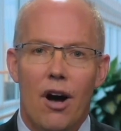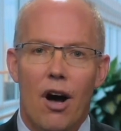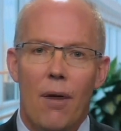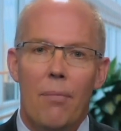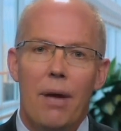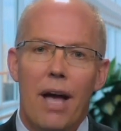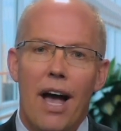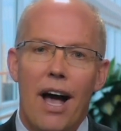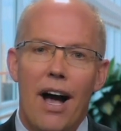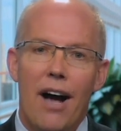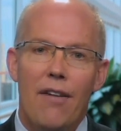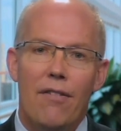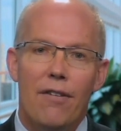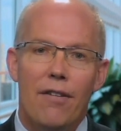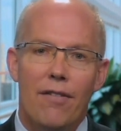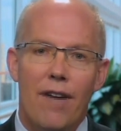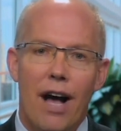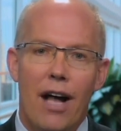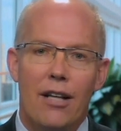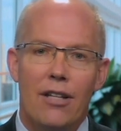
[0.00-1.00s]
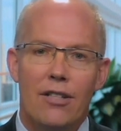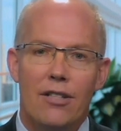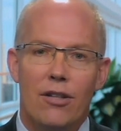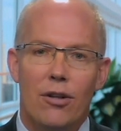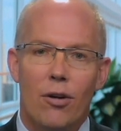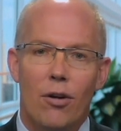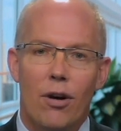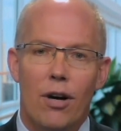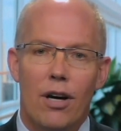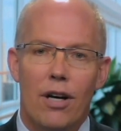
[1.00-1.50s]
On behalf of Alice
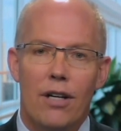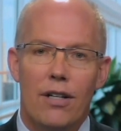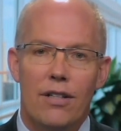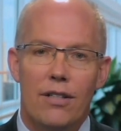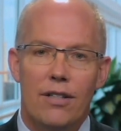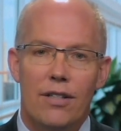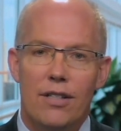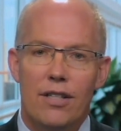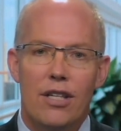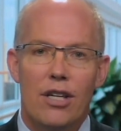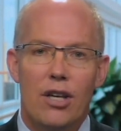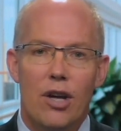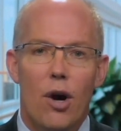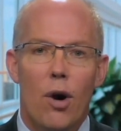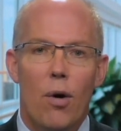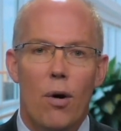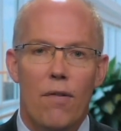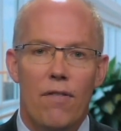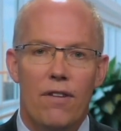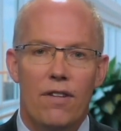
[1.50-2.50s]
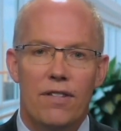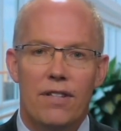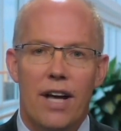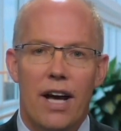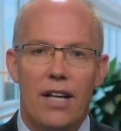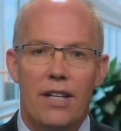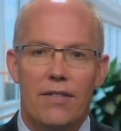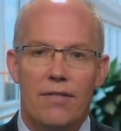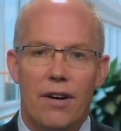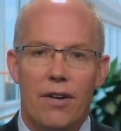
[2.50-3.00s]
Lara, CEO of the
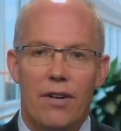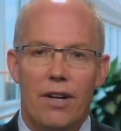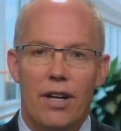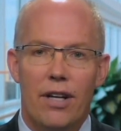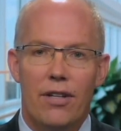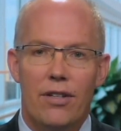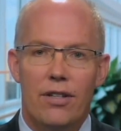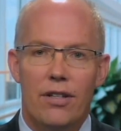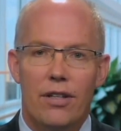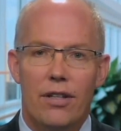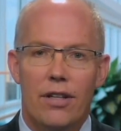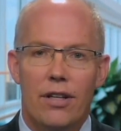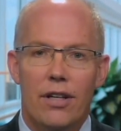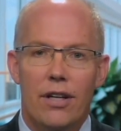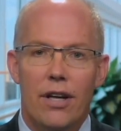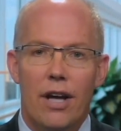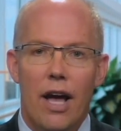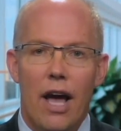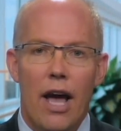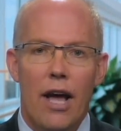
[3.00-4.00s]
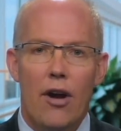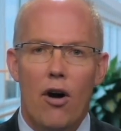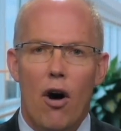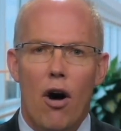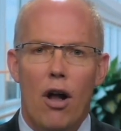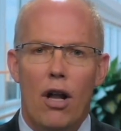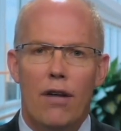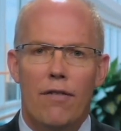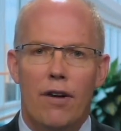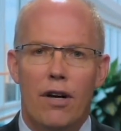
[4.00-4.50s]
SADS Foundation, and
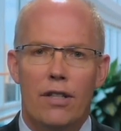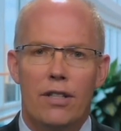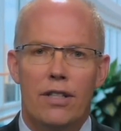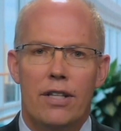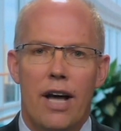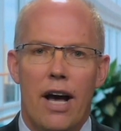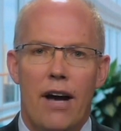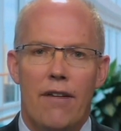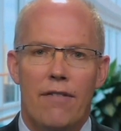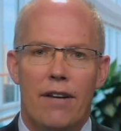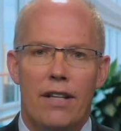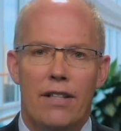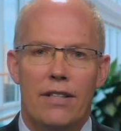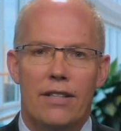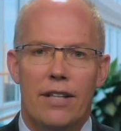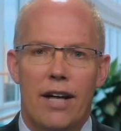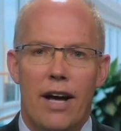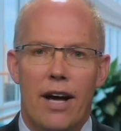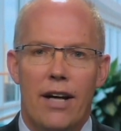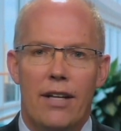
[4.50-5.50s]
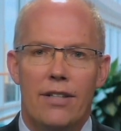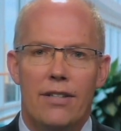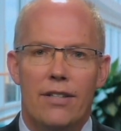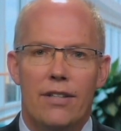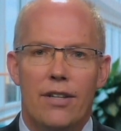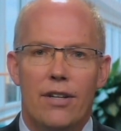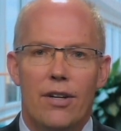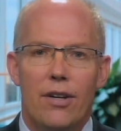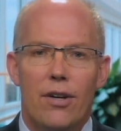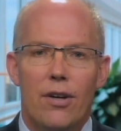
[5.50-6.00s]
all of our staff at SADS,
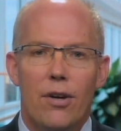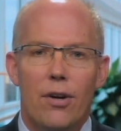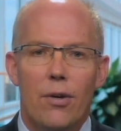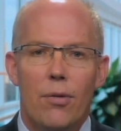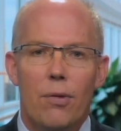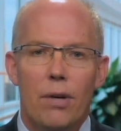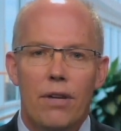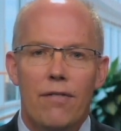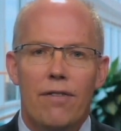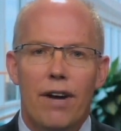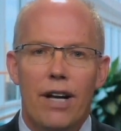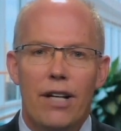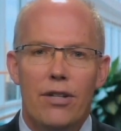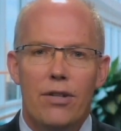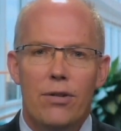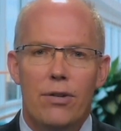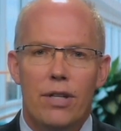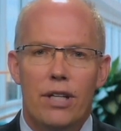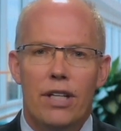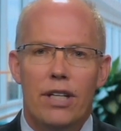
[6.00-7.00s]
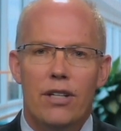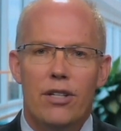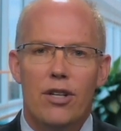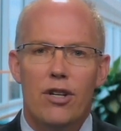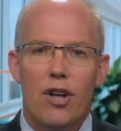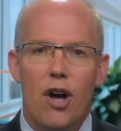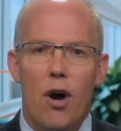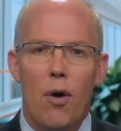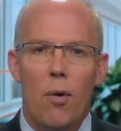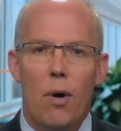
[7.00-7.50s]
we invite you to get to
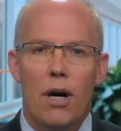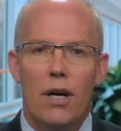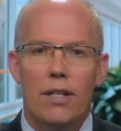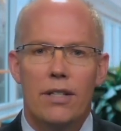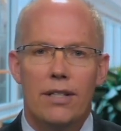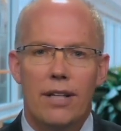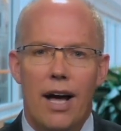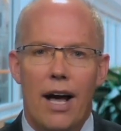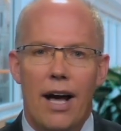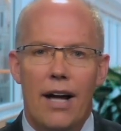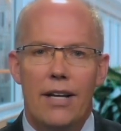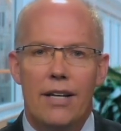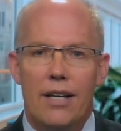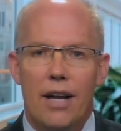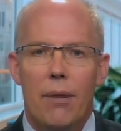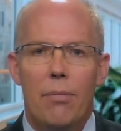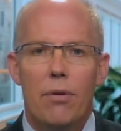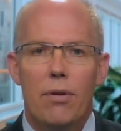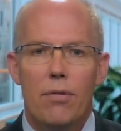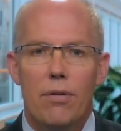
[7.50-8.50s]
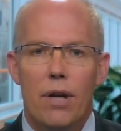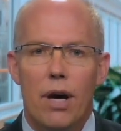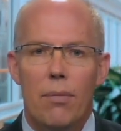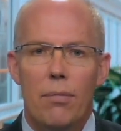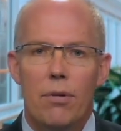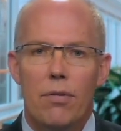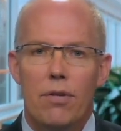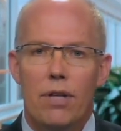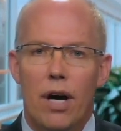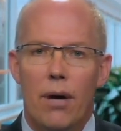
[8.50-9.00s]
know us at
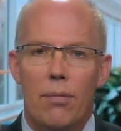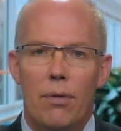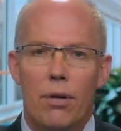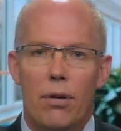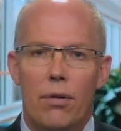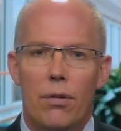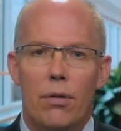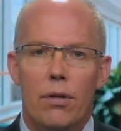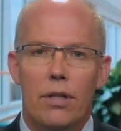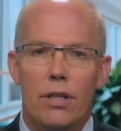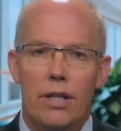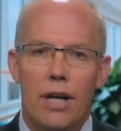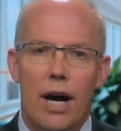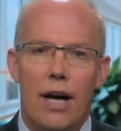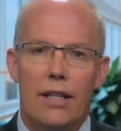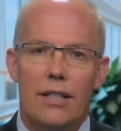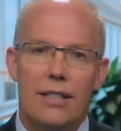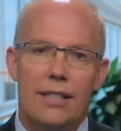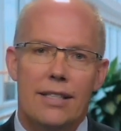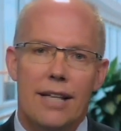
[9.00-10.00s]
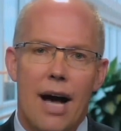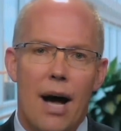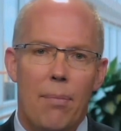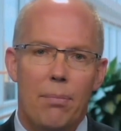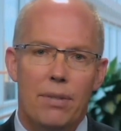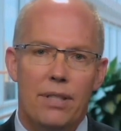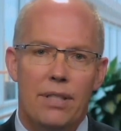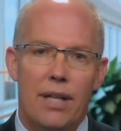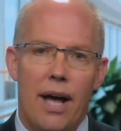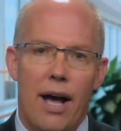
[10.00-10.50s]

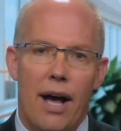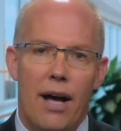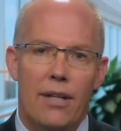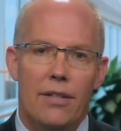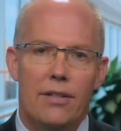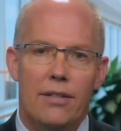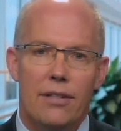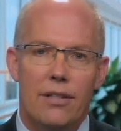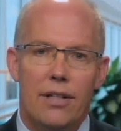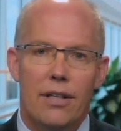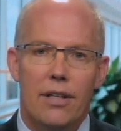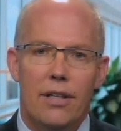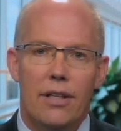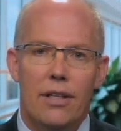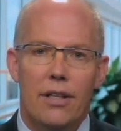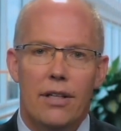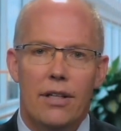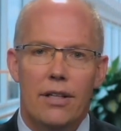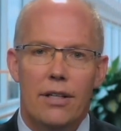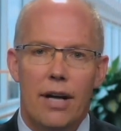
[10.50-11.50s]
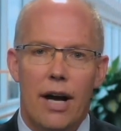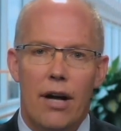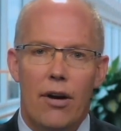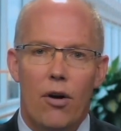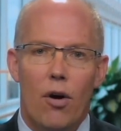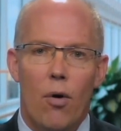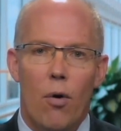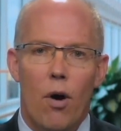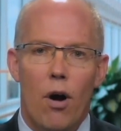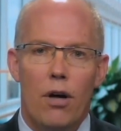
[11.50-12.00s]

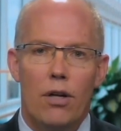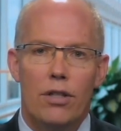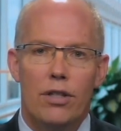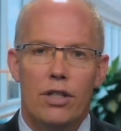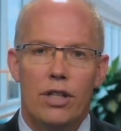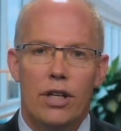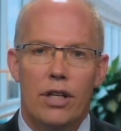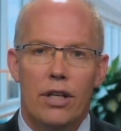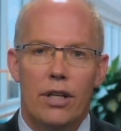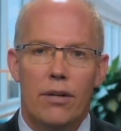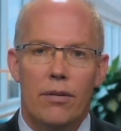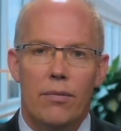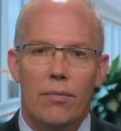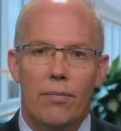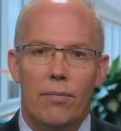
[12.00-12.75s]
www.stopsads.org